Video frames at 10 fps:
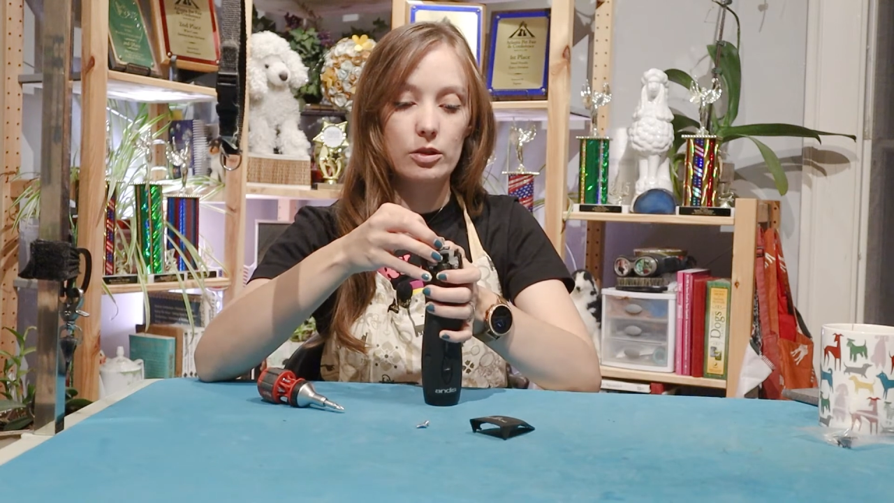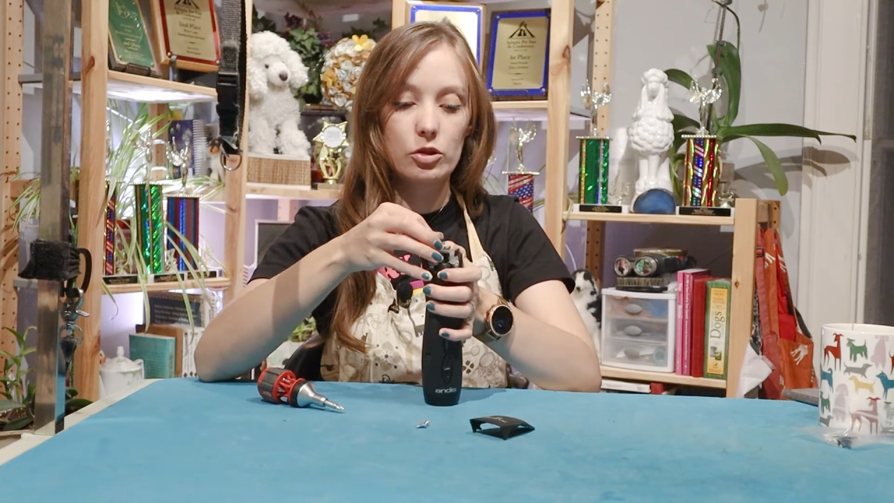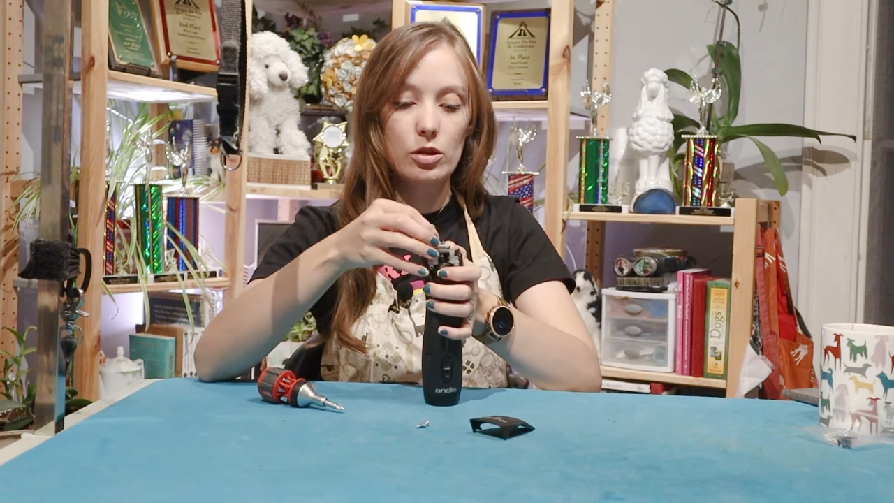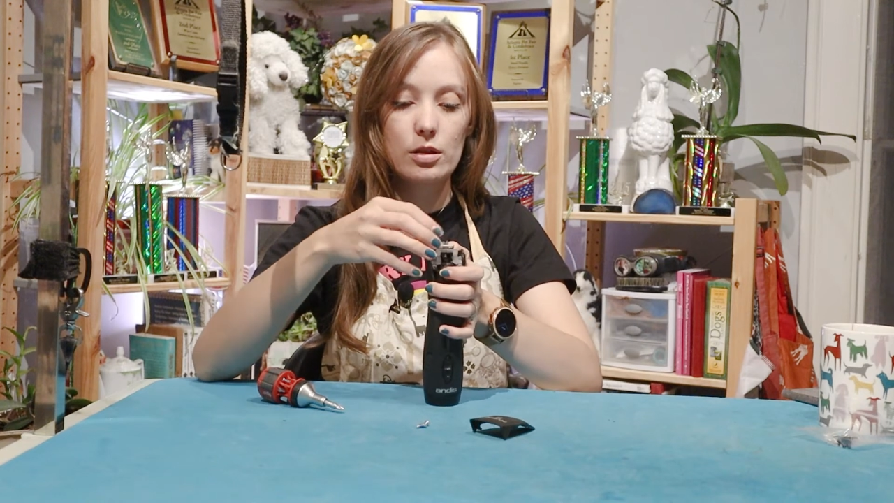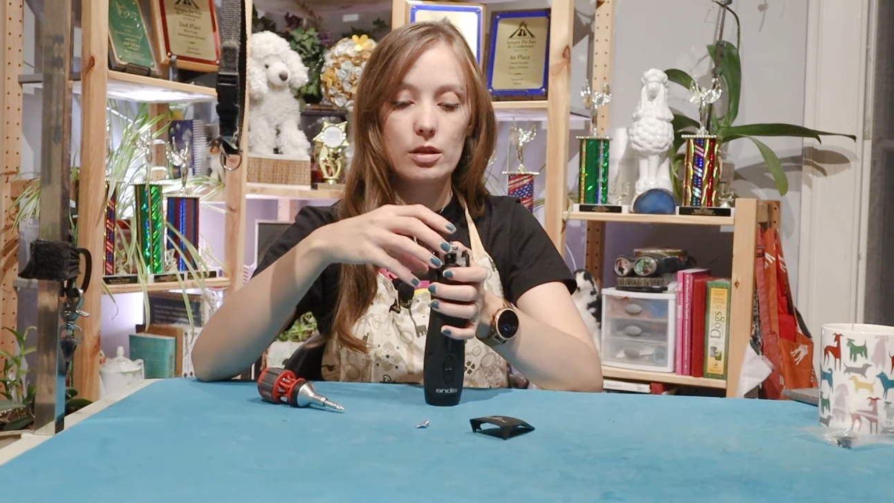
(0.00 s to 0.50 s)

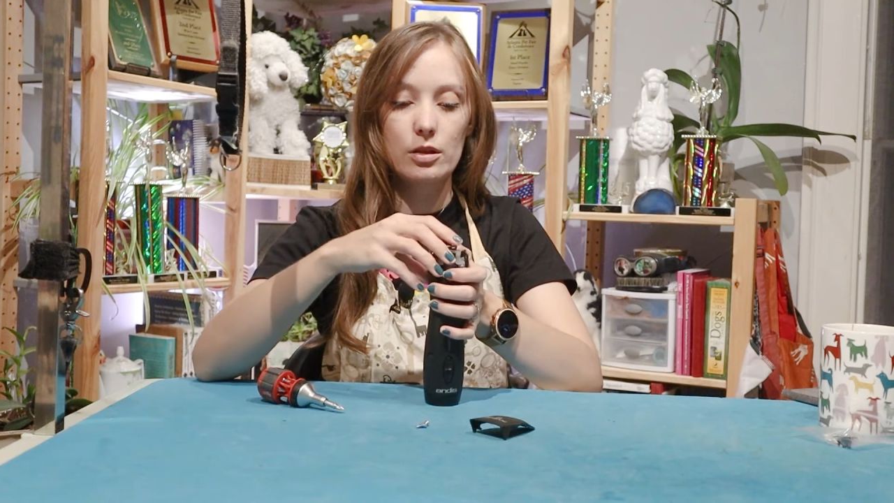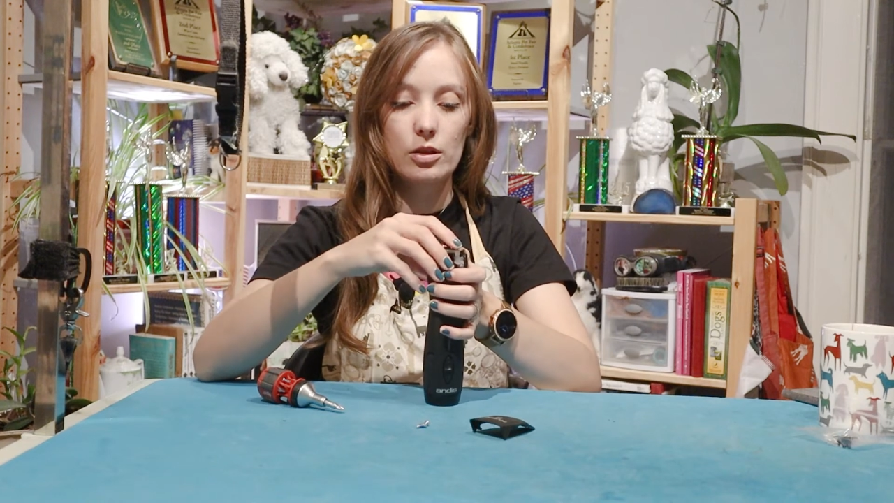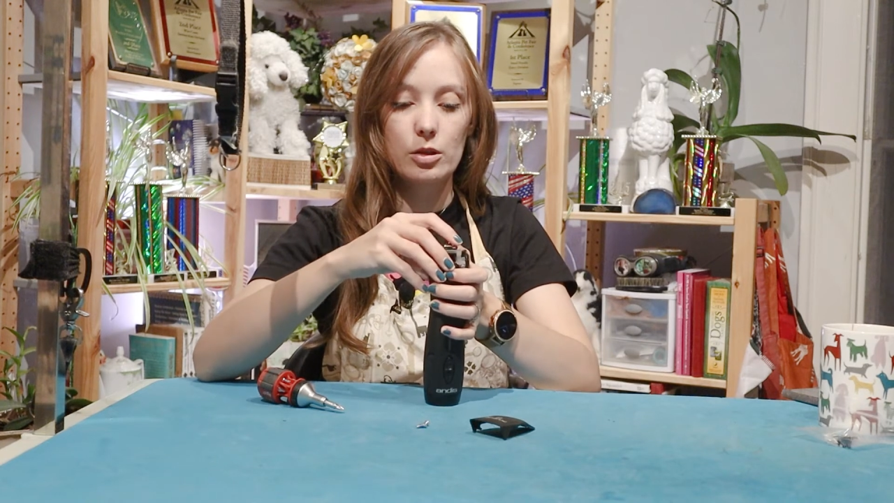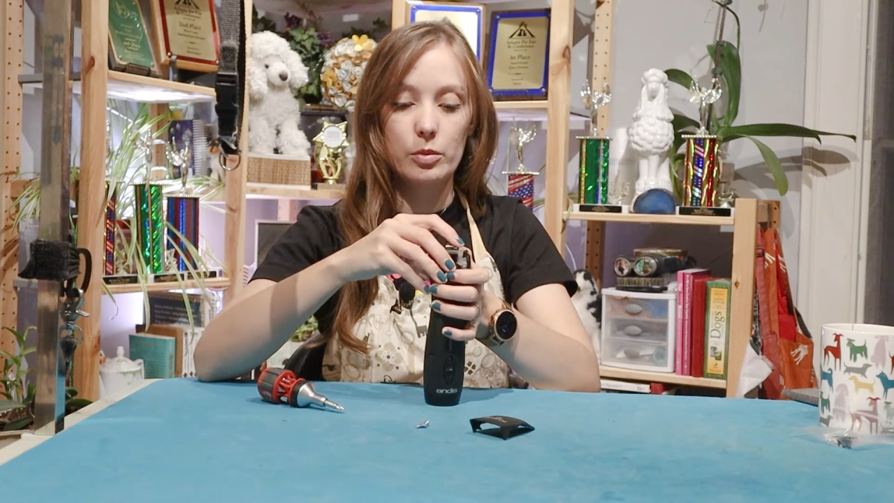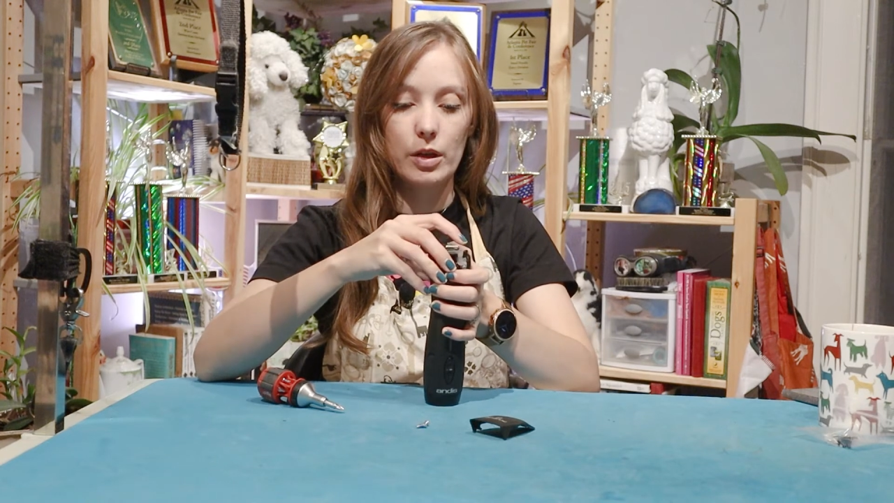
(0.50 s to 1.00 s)
just a
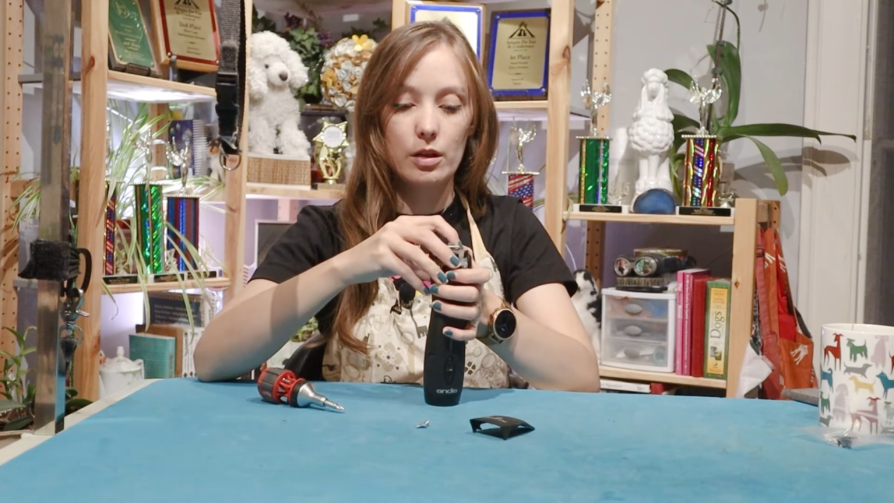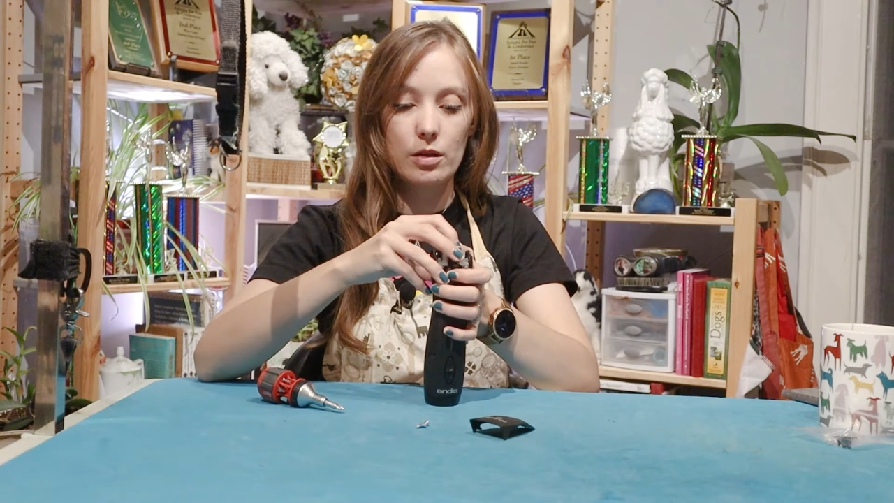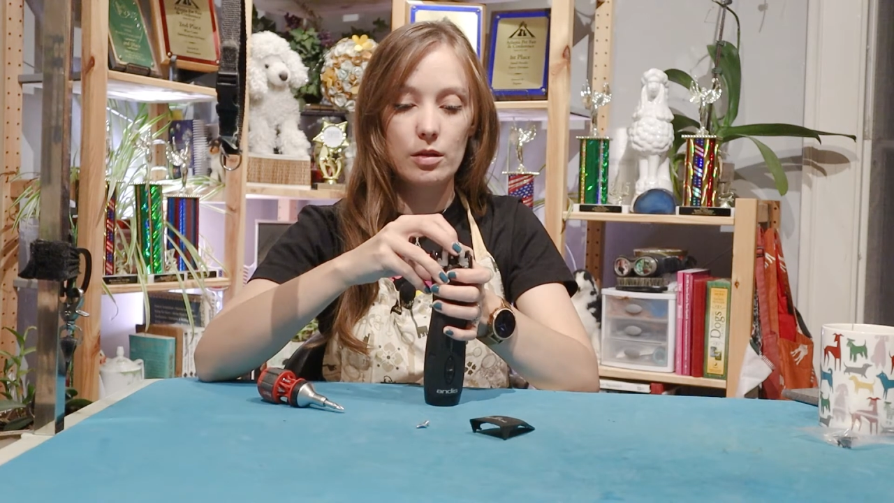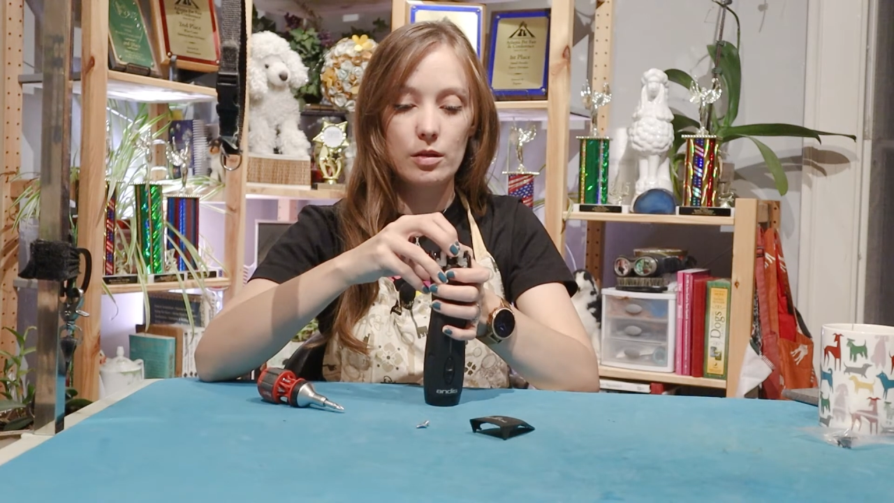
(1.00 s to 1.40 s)
little bit